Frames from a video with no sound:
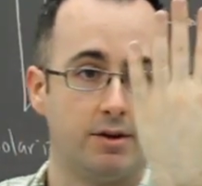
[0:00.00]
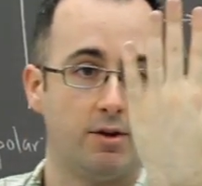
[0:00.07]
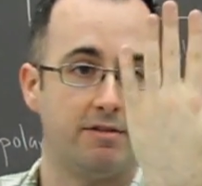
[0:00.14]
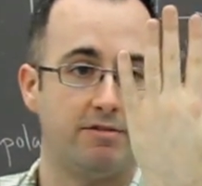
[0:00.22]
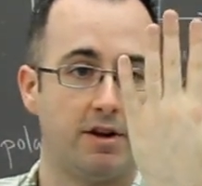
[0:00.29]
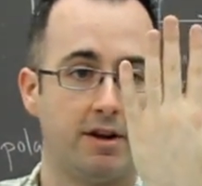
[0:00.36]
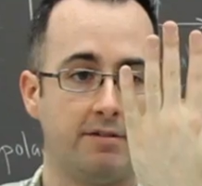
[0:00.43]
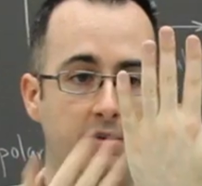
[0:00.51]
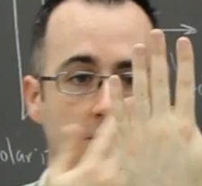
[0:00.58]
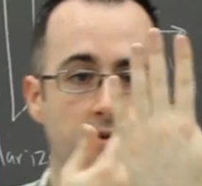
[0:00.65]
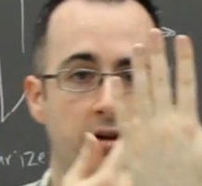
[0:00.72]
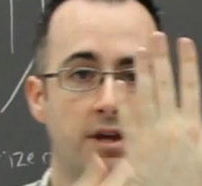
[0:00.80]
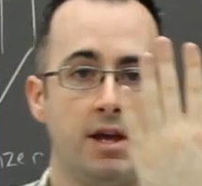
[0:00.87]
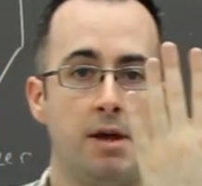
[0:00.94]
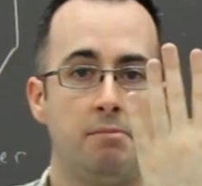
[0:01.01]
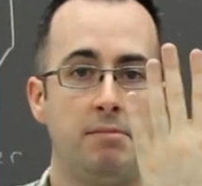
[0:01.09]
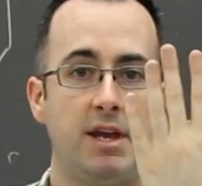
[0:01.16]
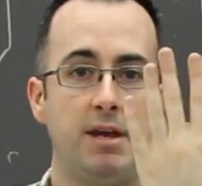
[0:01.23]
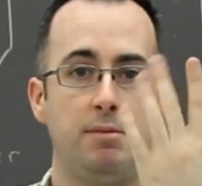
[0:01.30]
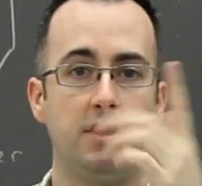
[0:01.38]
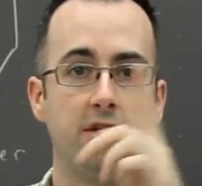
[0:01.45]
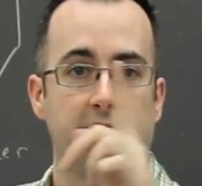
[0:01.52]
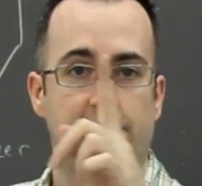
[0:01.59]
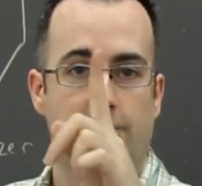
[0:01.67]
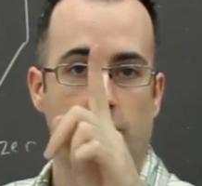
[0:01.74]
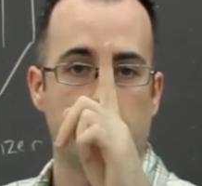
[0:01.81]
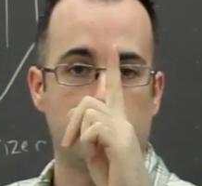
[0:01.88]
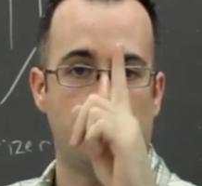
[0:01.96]
you know, in front of you, maybe the
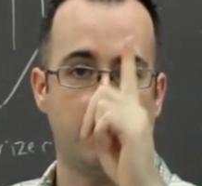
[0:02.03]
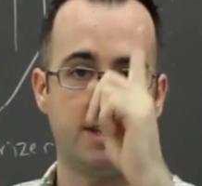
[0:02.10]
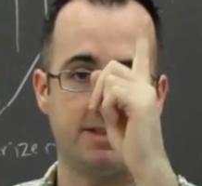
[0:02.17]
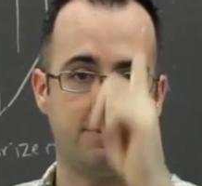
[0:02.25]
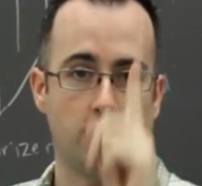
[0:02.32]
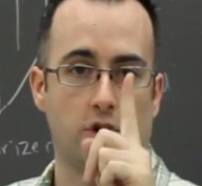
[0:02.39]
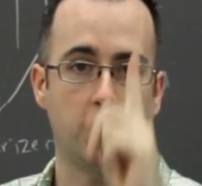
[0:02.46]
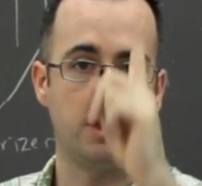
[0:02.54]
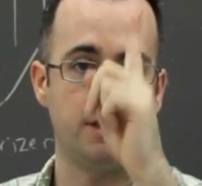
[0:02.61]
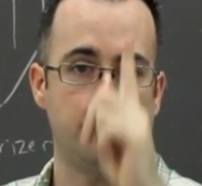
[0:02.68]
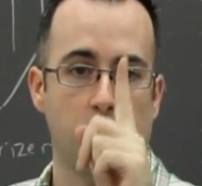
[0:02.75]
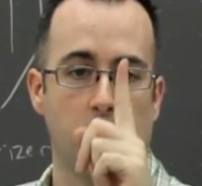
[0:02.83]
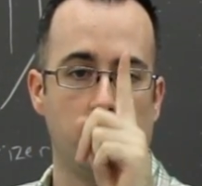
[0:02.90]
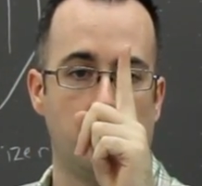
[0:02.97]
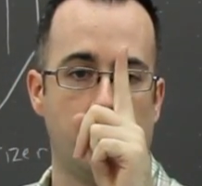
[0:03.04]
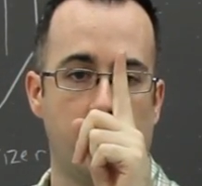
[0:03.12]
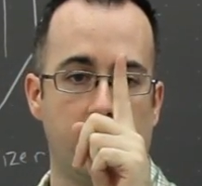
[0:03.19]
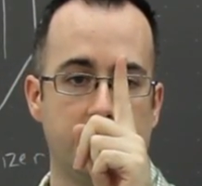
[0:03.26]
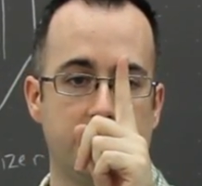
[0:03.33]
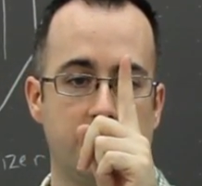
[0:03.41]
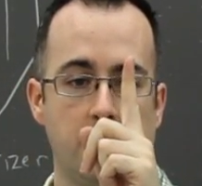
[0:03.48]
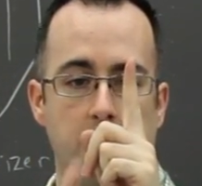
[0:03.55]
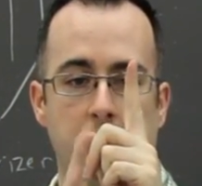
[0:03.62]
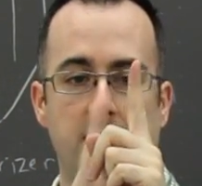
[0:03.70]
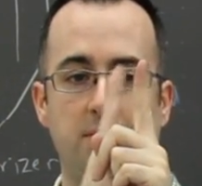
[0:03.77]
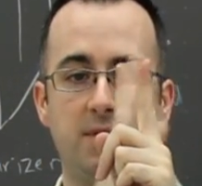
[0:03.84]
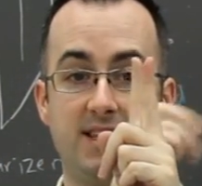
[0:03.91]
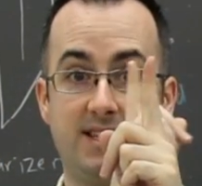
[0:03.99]
first one is vertically polarized.
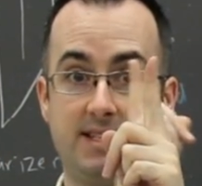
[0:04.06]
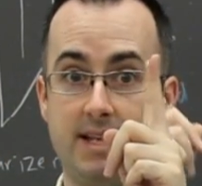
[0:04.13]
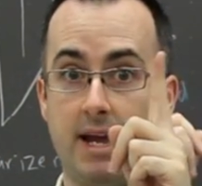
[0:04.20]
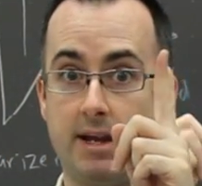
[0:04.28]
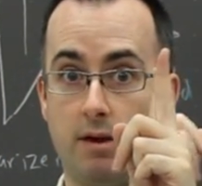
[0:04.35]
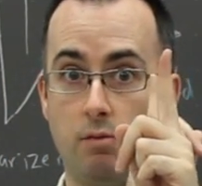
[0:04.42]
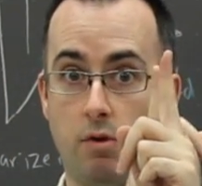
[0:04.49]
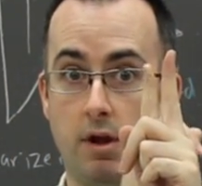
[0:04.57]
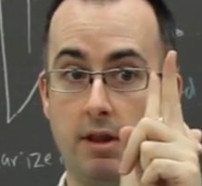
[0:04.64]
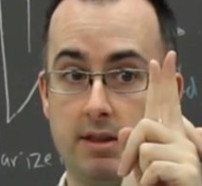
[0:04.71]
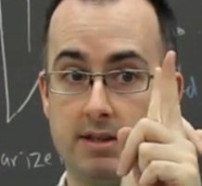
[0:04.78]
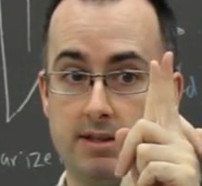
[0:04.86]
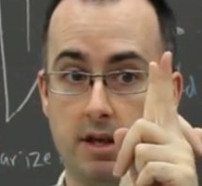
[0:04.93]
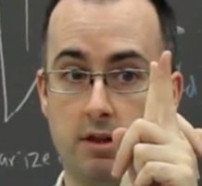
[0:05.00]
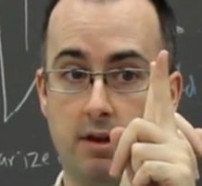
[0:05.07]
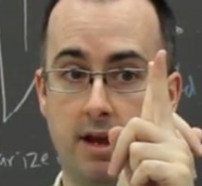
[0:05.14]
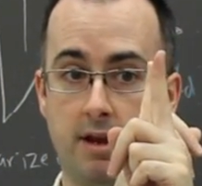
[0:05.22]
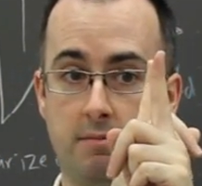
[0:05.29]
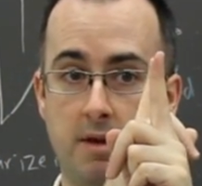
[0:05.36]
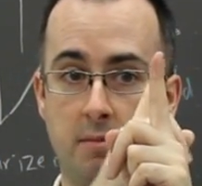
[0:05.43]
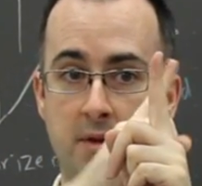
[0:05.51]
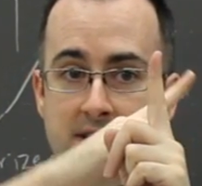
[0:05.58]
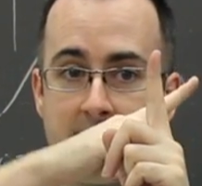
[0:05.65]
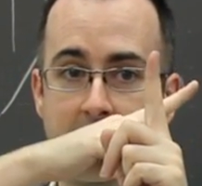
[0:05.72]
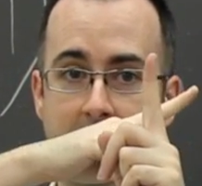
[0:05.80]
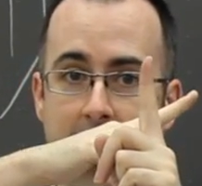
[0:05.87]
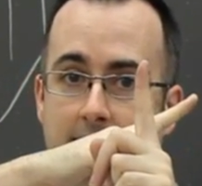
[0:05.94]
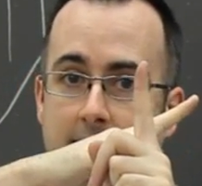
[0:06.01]
Maybe the second one, this other hand, maybe it's
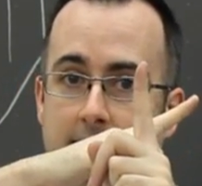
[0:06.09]
like